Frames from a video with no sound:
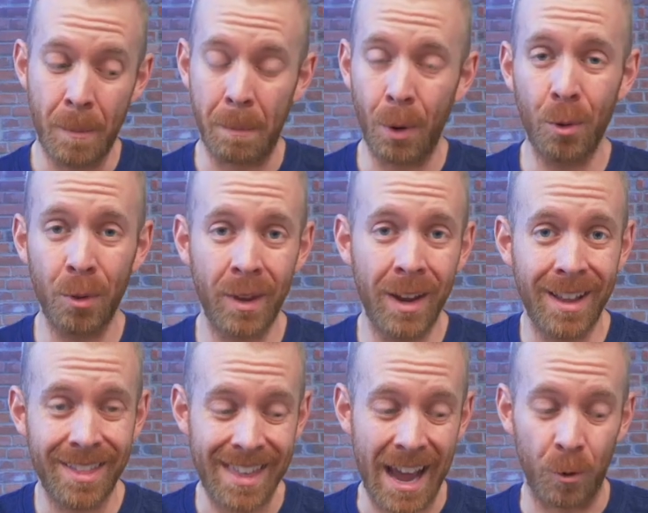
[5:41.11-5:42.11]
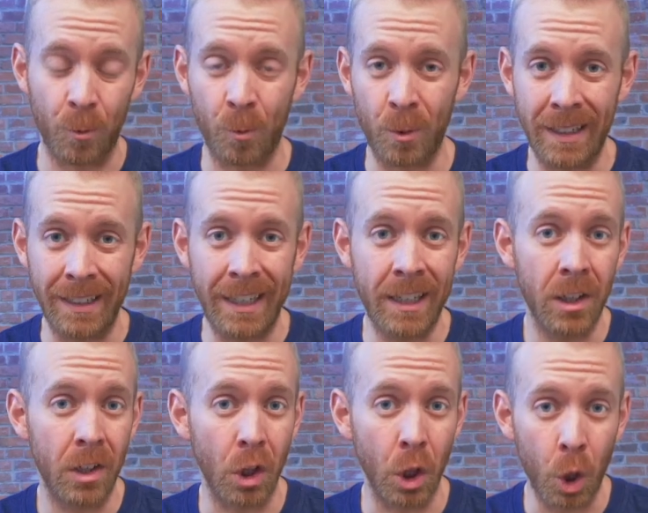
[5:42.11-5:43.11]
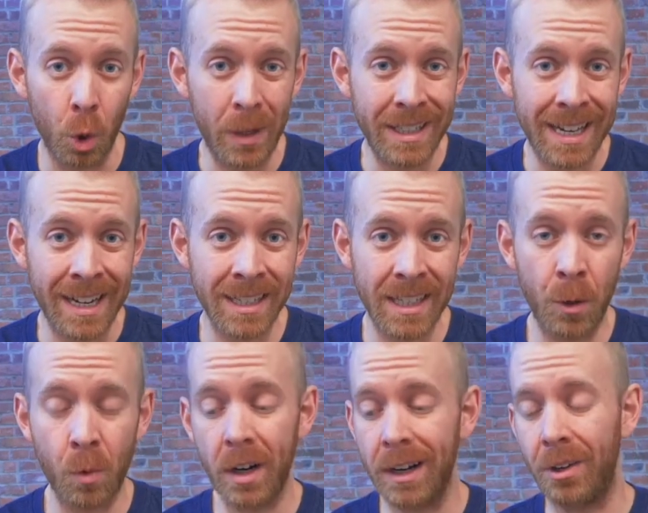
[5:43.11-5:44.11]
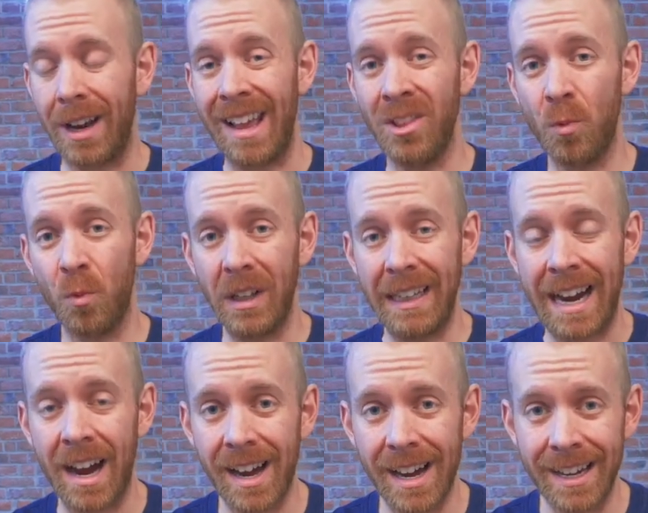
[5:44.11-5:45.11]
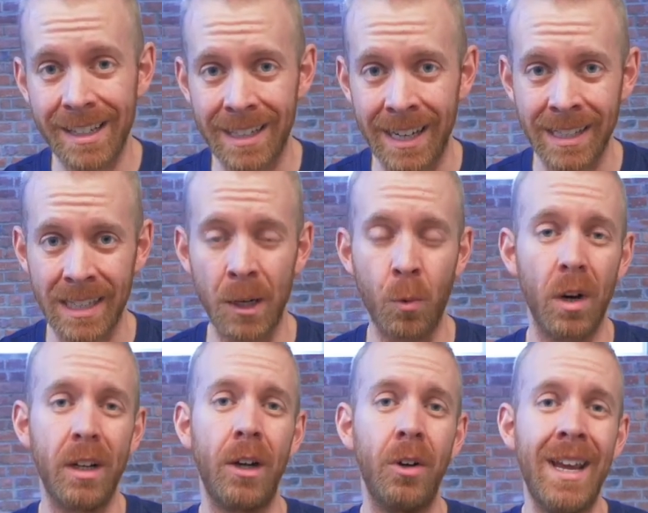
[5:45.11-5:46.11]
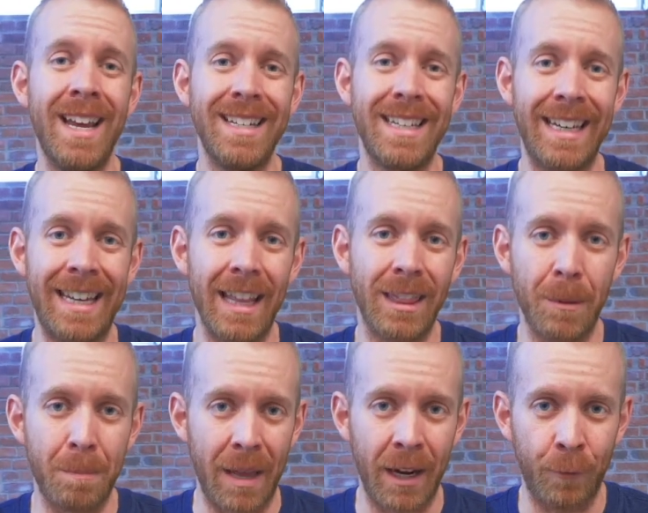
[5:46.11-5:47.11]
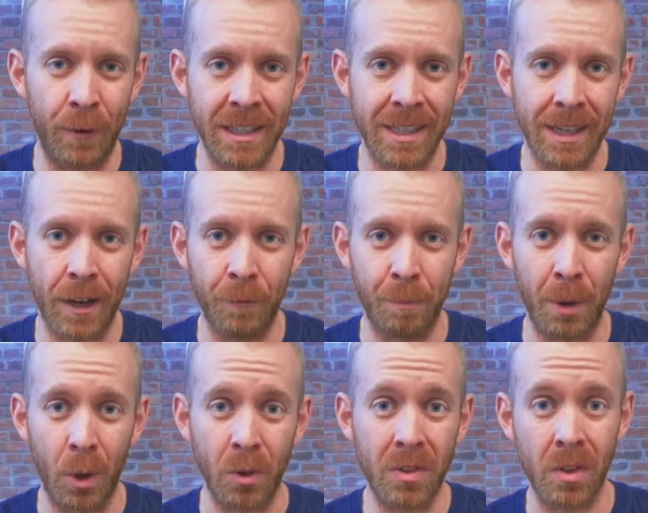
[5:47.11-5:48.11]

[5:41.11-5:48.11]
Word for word: both that really low intensity workout and the really high intensity workout to get the benefits of both.